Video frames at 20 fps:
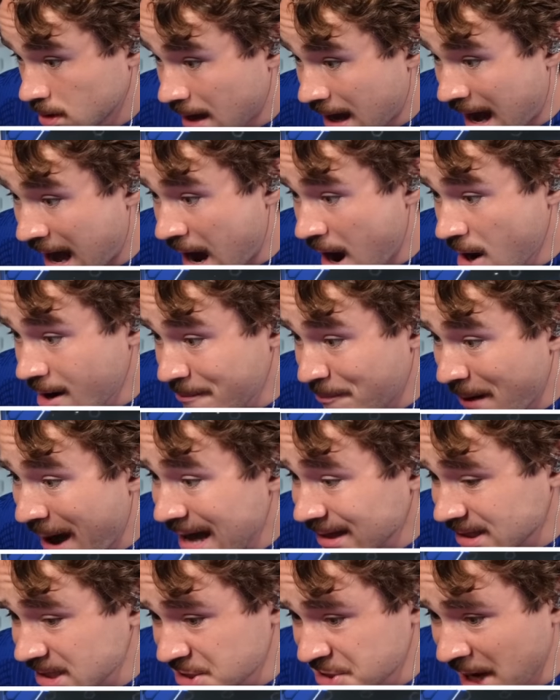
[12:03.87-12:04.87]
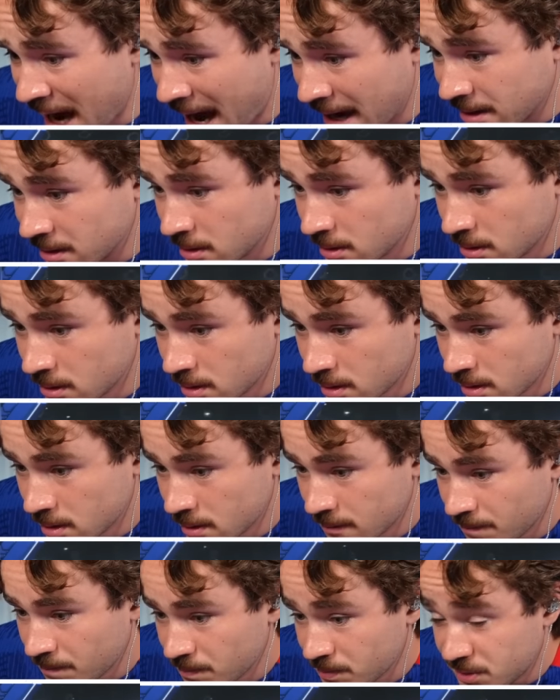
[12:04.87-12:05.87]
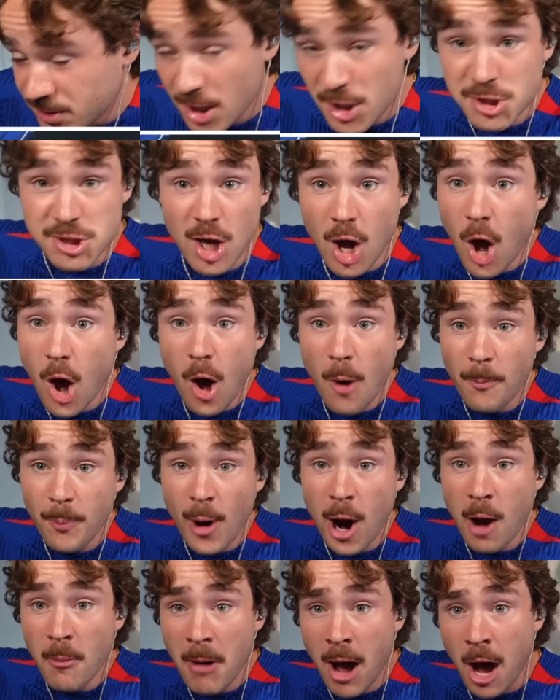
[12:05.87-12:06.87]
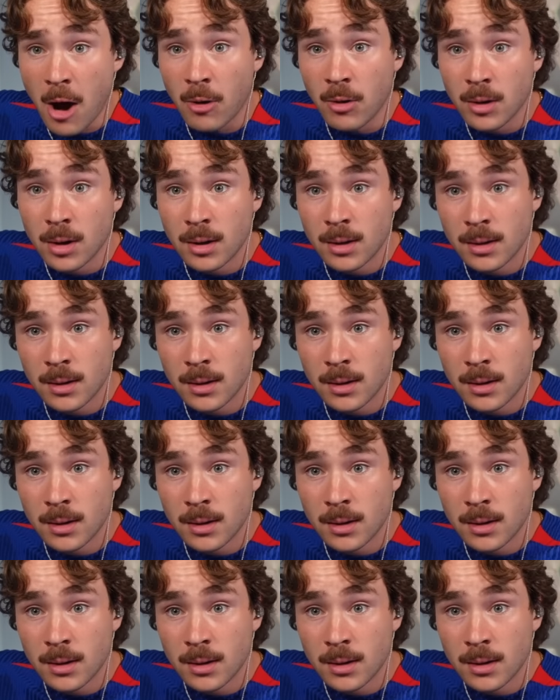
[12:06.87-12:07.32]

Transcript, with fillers: I already packed this guy. There's the whole promo.